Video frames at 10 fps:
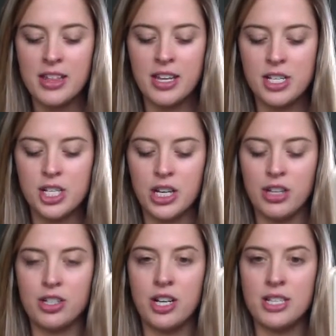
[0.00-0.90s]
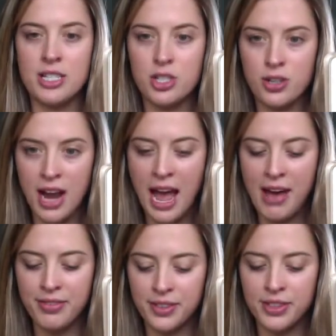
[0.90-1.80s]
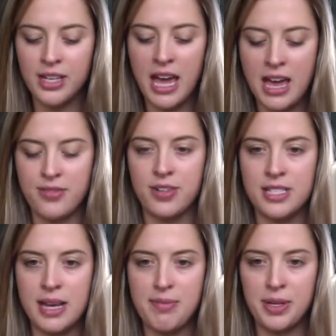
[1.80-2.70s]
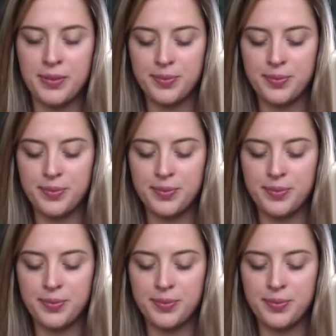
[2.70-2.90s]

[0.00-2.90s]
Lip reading: The children travel every summer.